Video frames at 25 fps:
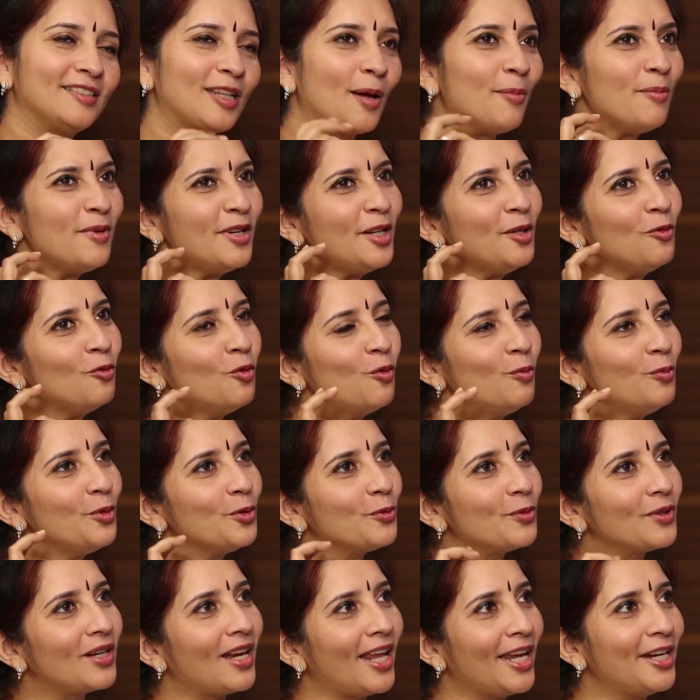Somebody whom
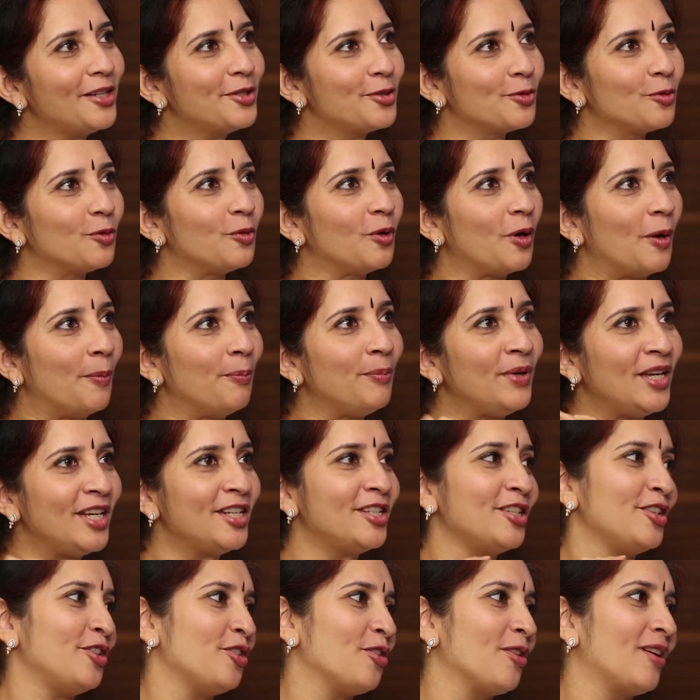you would like to
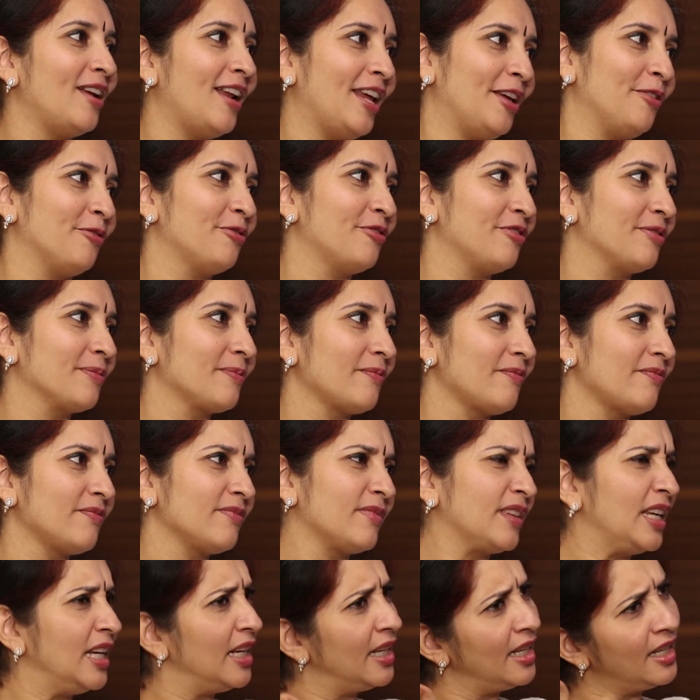meet in your life.
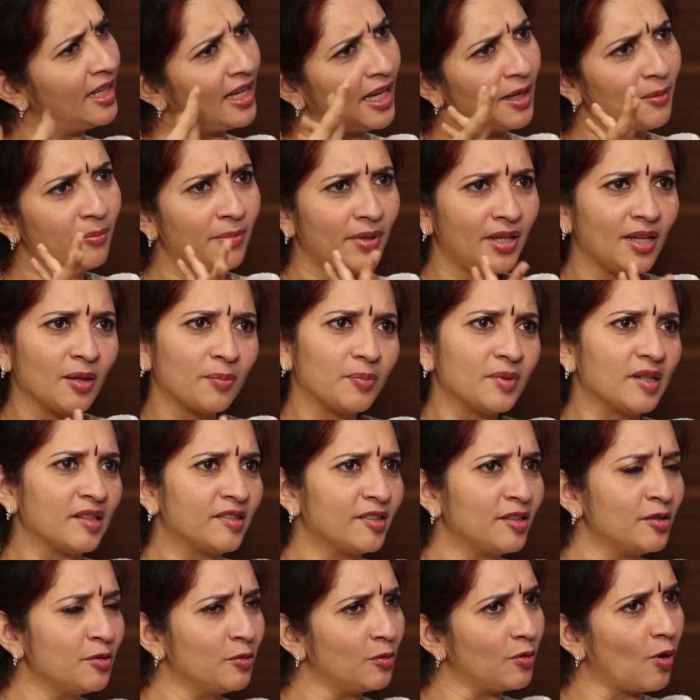He can be a
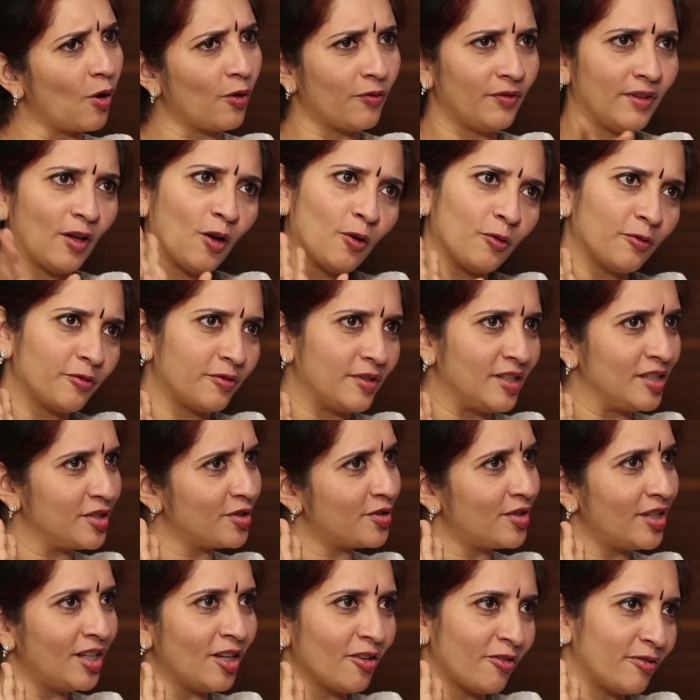person of
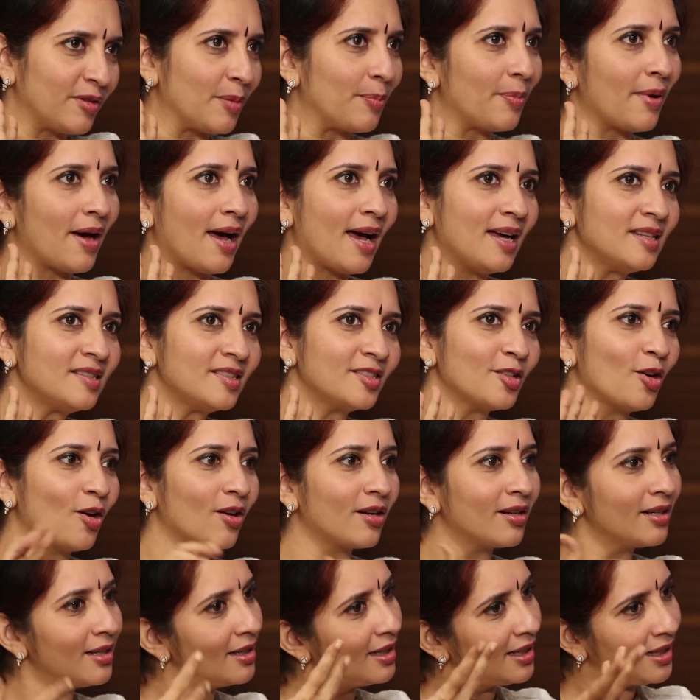history of the past
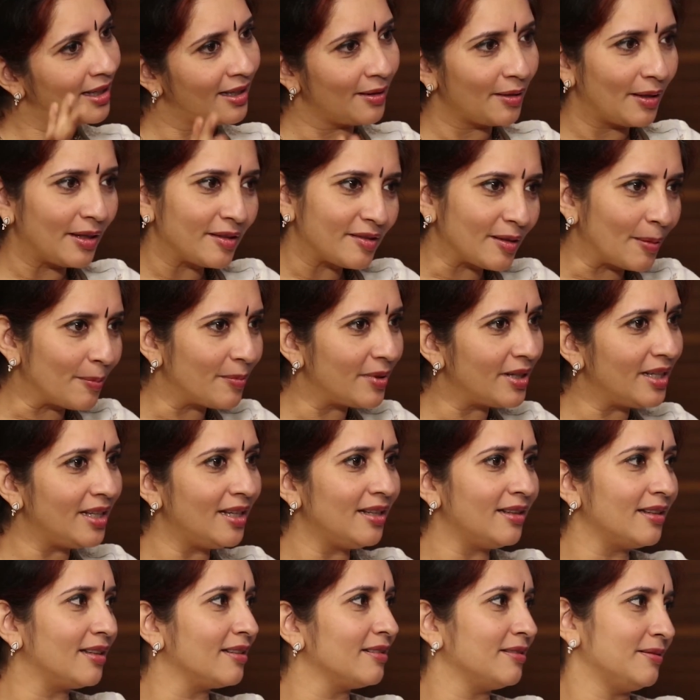or
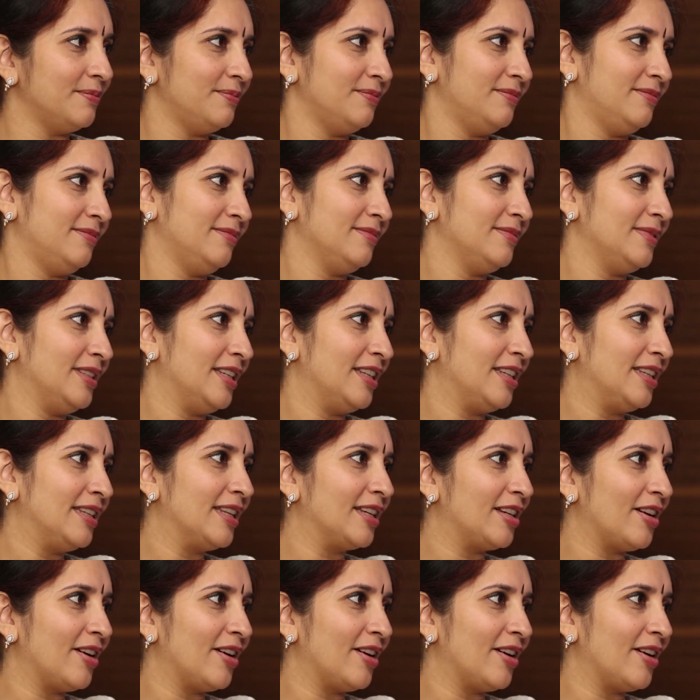somebody in the